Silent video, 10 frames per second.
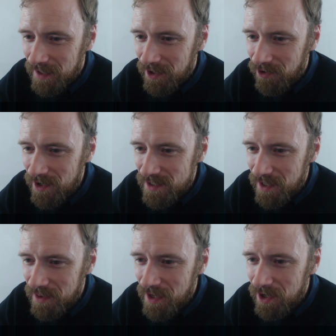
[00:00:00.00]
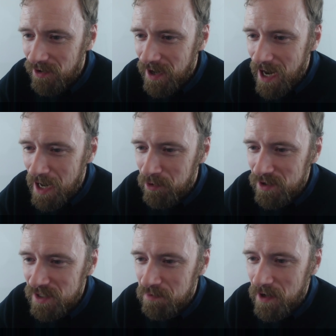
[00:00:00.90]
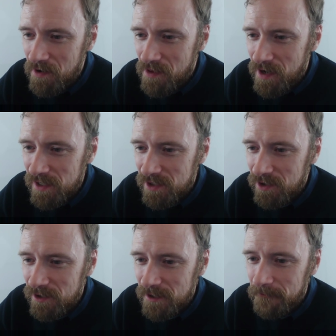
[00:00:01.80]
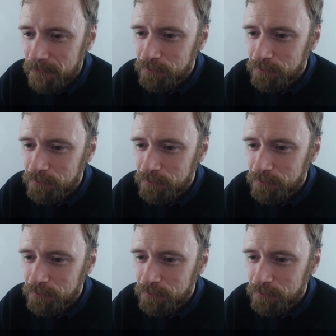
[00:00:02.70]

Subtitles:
Grace, I think your camera is better than Esther's.